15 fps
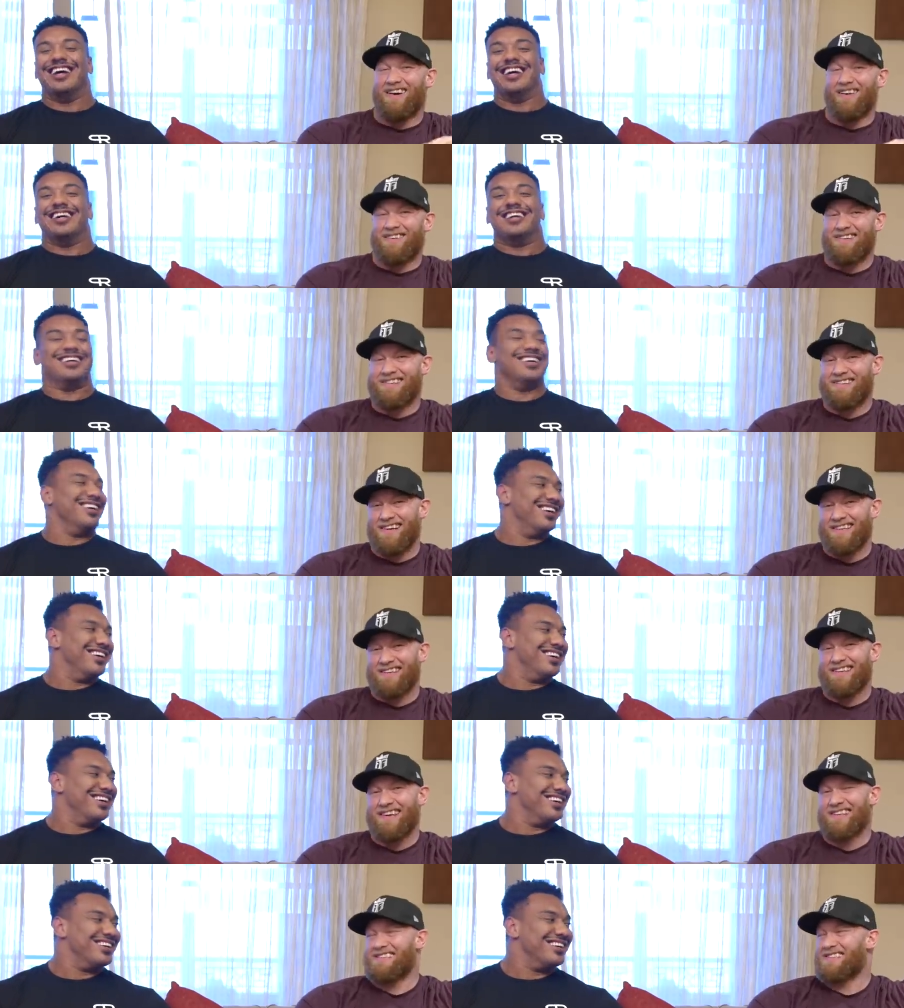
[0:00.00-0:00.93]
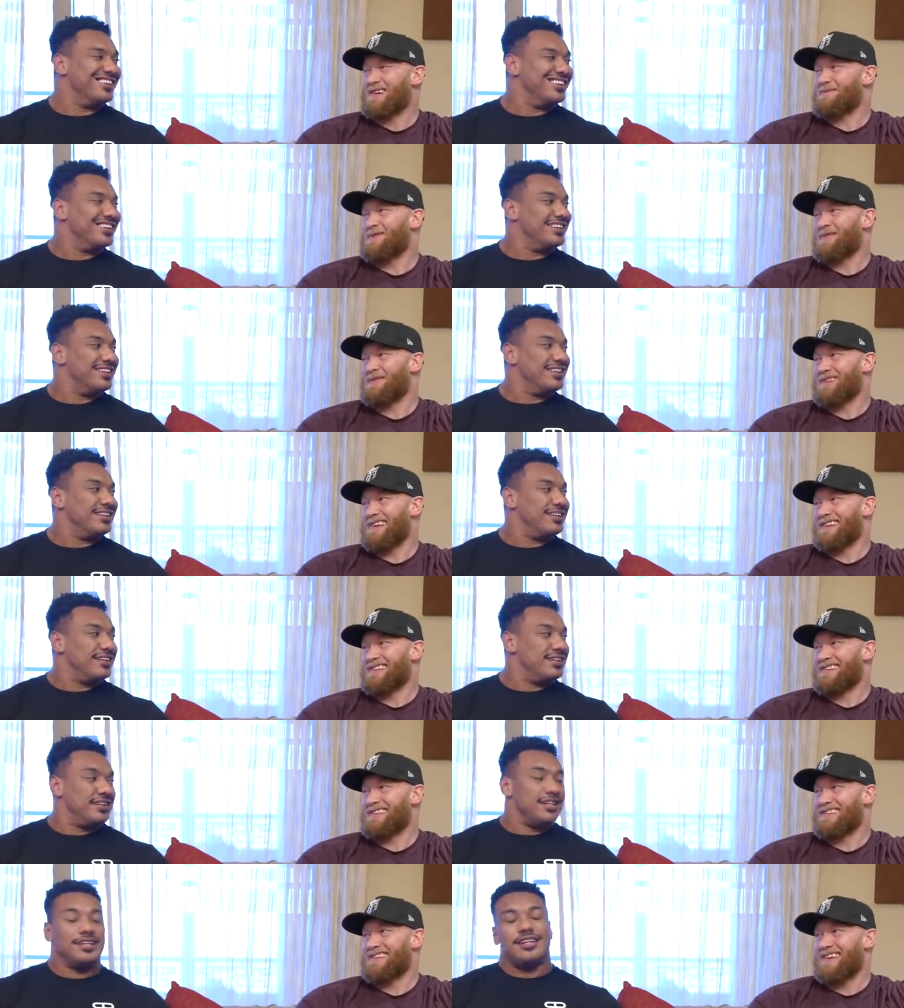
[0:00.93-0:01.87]
Speaker 1: Always great catching up, my
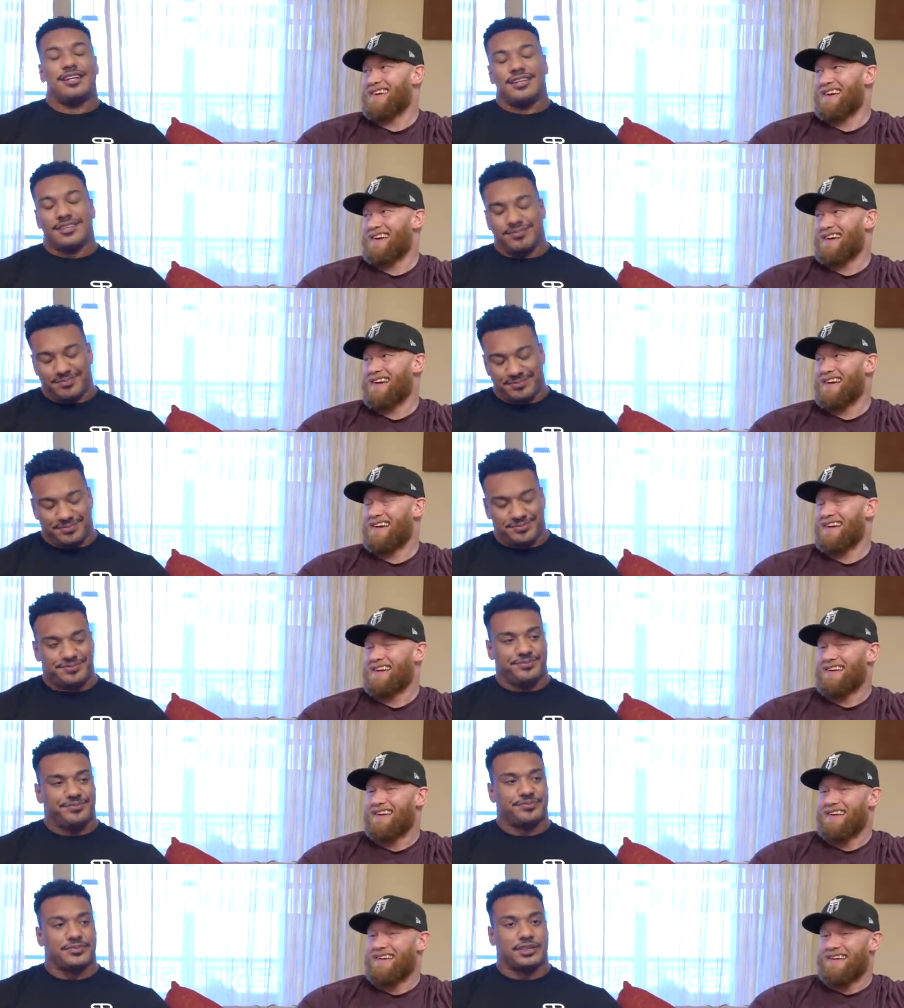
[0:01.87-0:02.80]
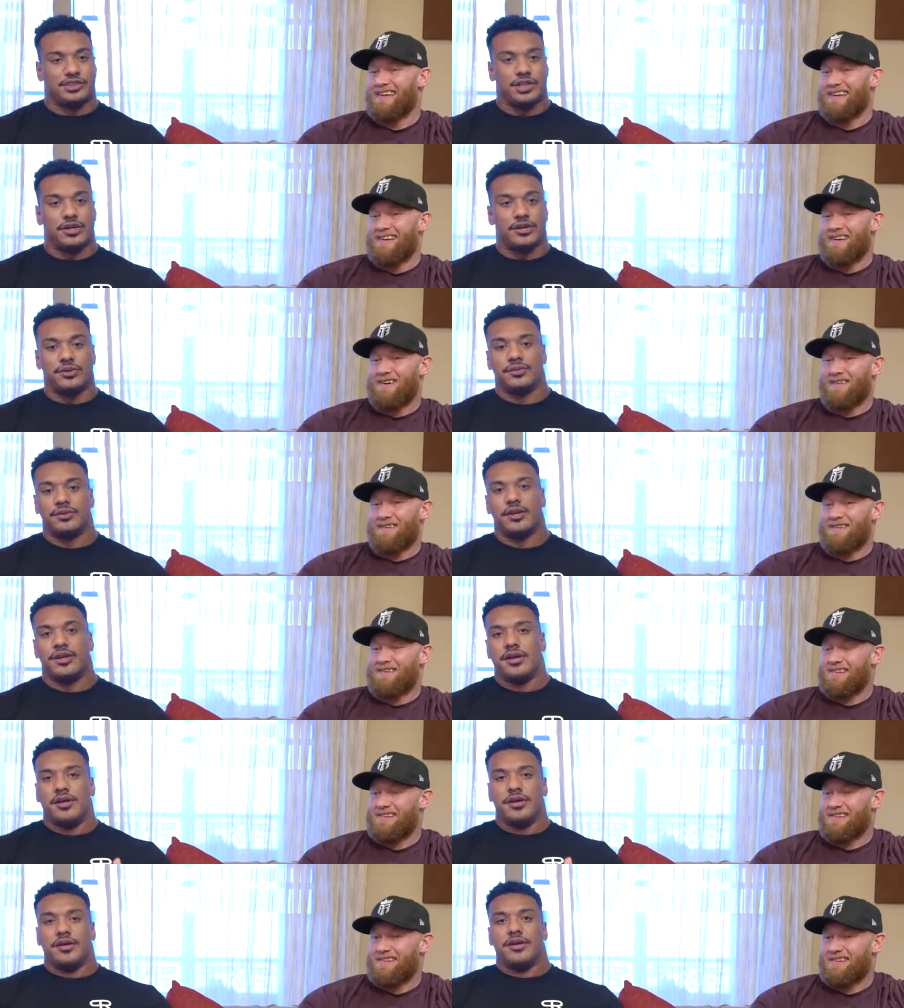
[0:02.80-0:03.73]
friend.
Speaker 2: Uh, so,
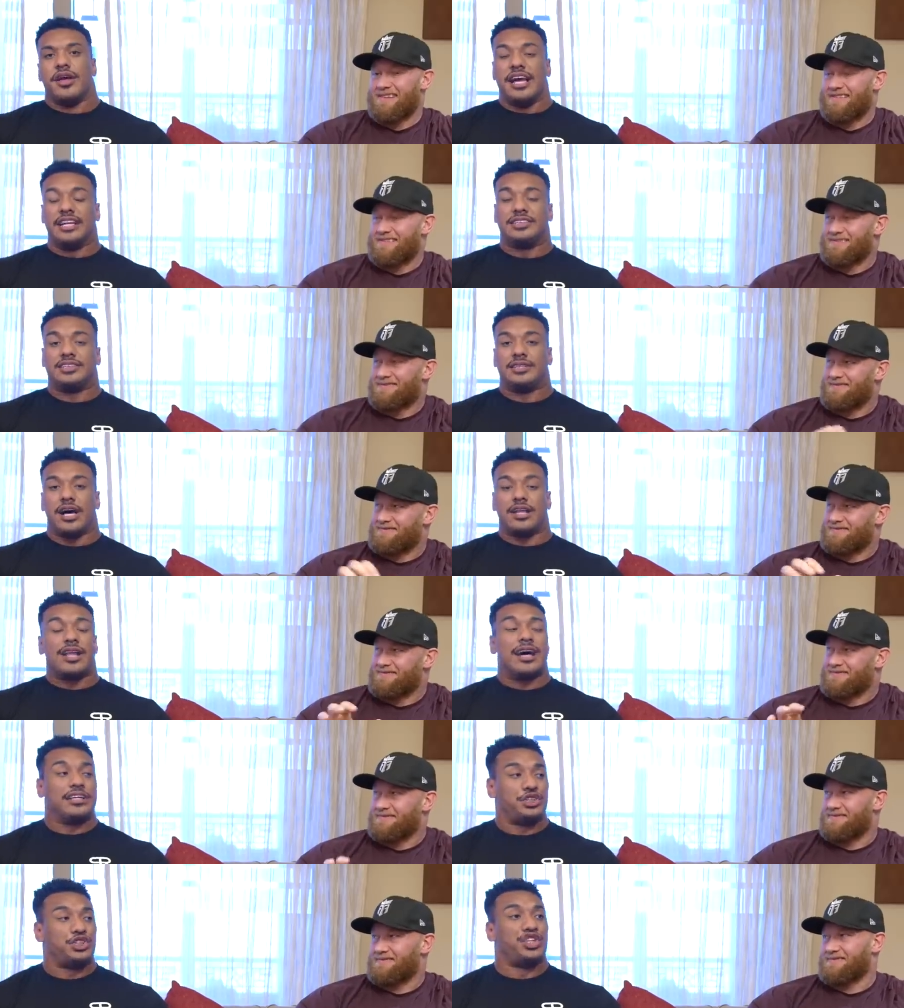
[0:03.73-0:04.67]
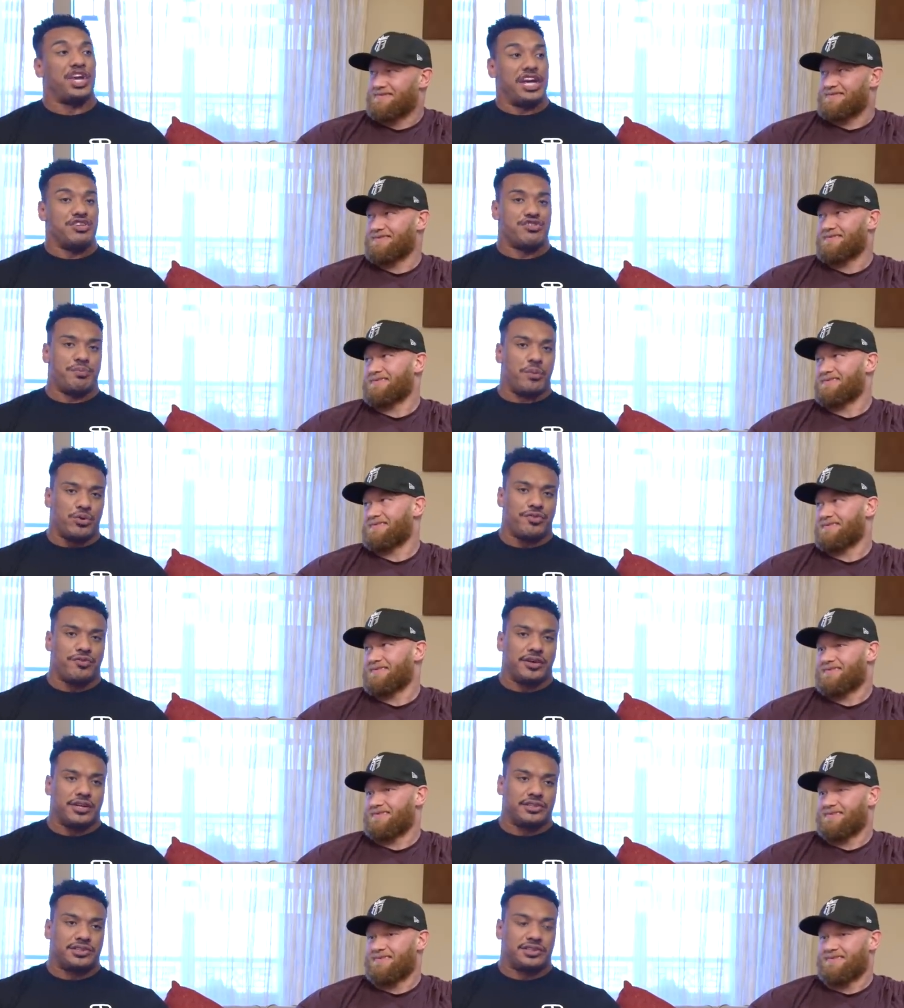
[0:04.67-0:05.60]
it's a lot has changed for both of
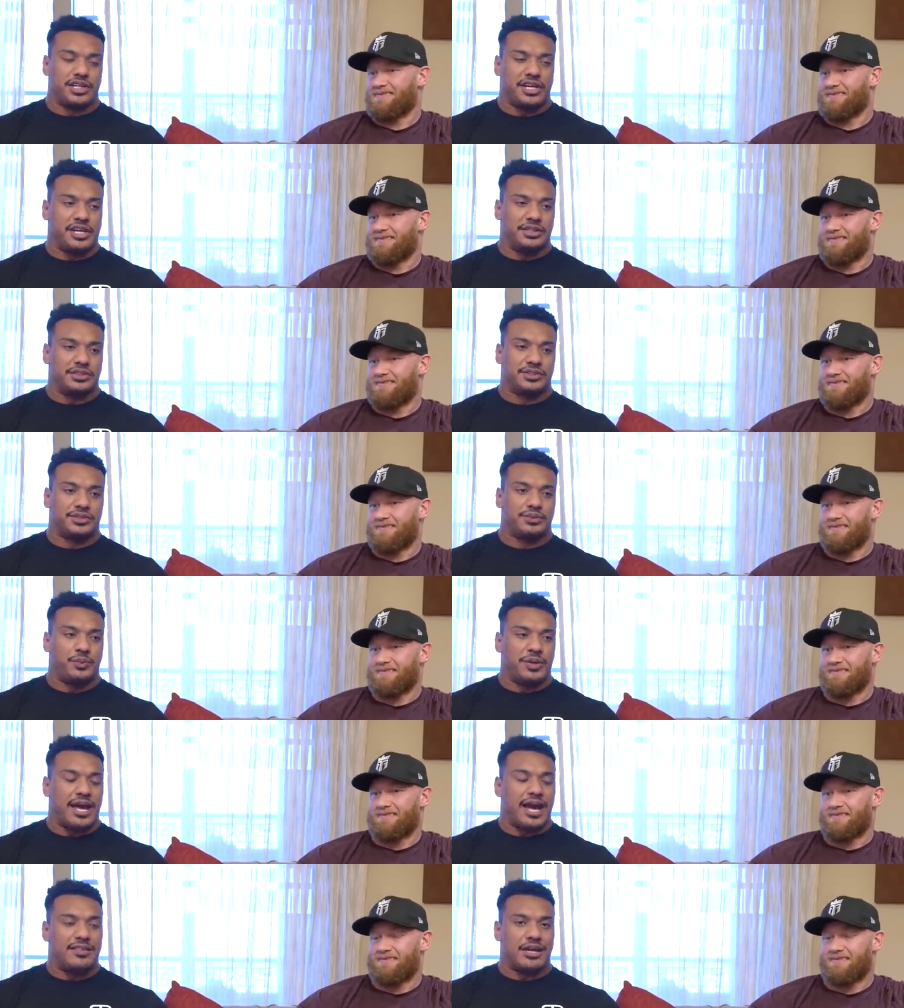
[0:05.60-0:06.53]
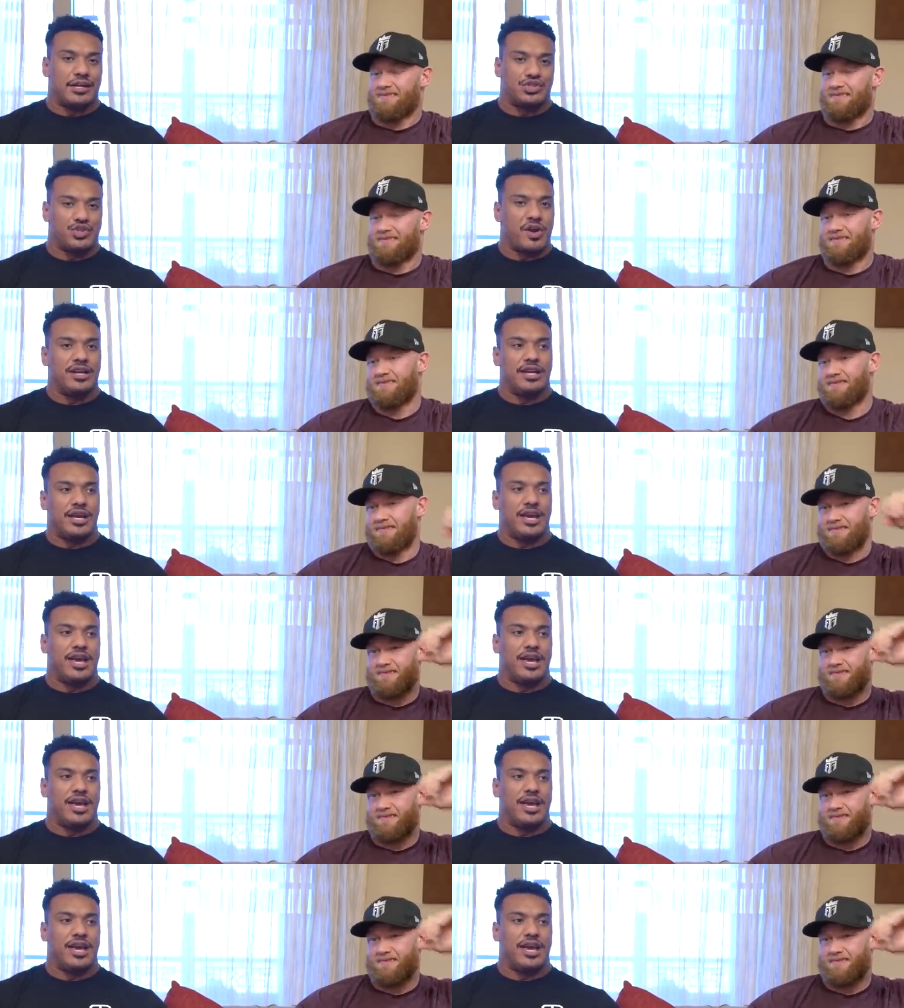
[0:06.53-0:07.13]
us since we had that training